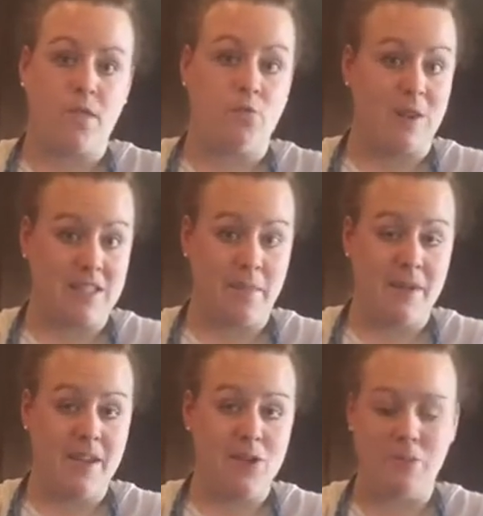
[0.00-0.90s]

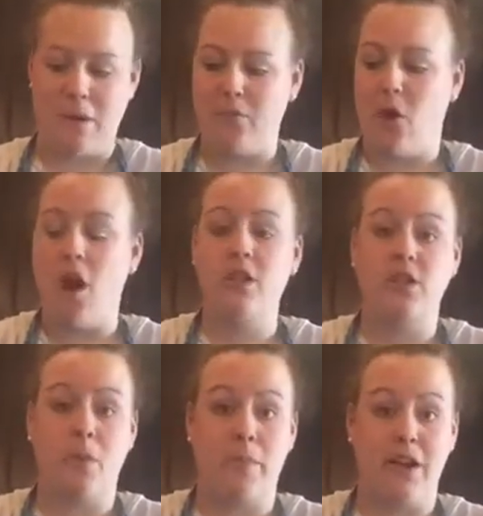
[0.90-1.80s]
recipe to my blog,
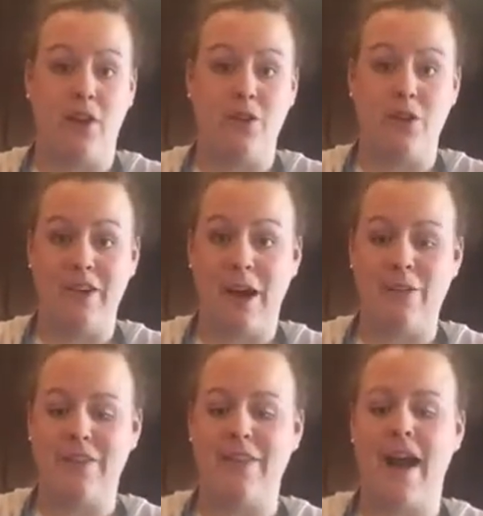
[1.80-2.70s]
so be on the lookout
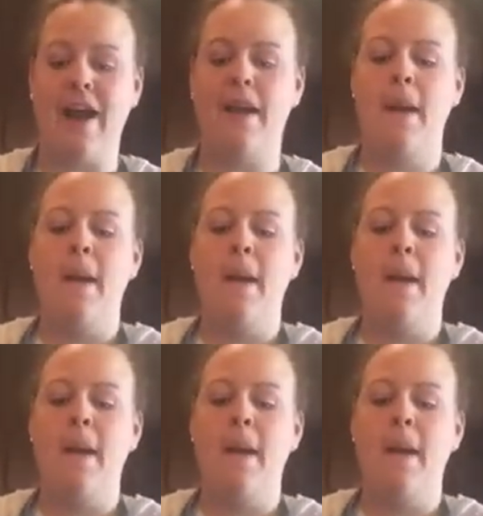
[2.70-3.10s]
for that.